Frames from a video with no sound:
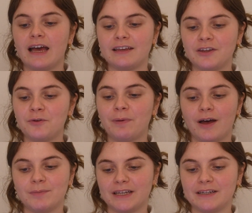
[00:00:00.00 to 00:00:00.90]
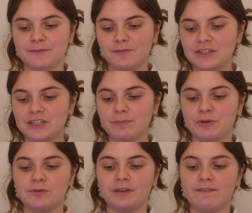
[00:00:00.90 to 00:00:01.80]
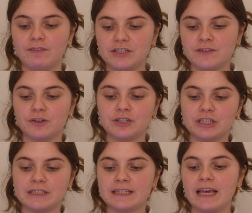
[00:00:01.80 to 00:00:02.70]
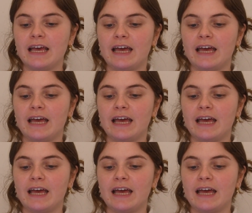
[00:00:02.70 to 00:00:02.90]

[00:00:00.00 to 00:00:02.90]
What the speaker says: I know Parmesan isn't veggie, but you can get veggie versions,